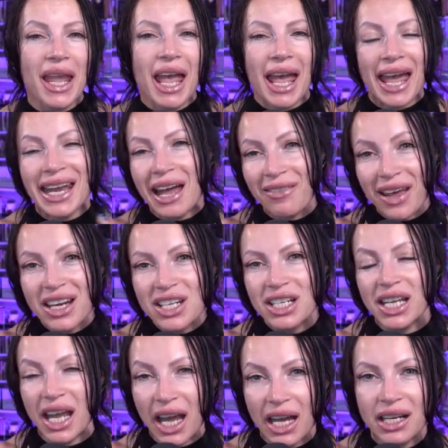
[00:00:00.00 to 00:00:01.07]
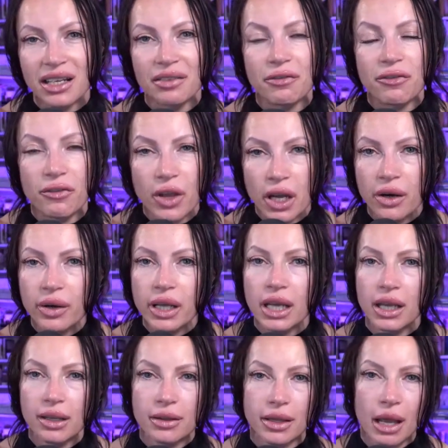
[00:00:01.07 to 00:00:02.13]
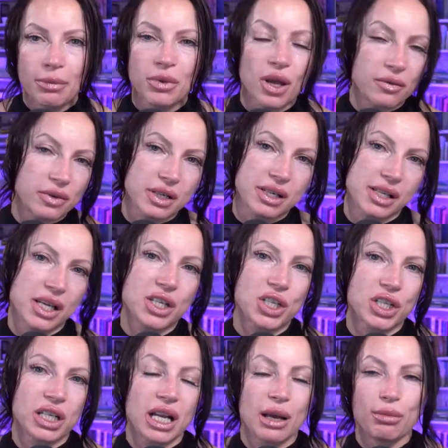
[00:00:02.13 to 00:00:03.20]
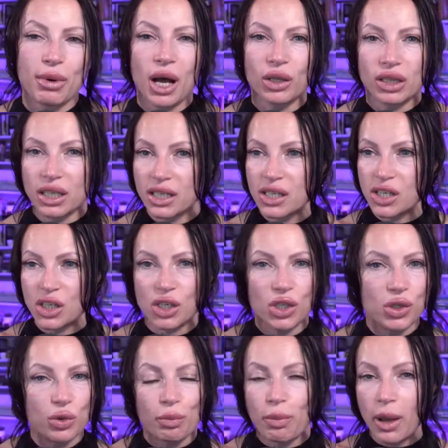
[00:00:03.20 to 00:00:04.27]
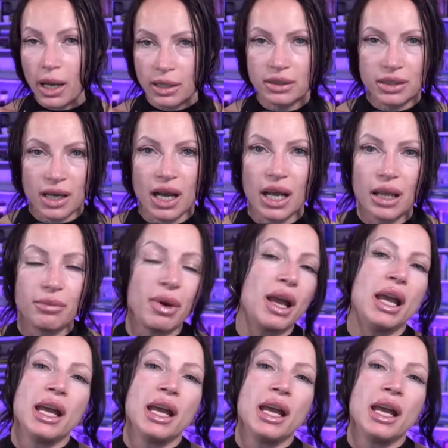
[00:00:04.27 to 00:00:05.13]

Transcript: And I've actually had a very in-depth conversation about this new paradigm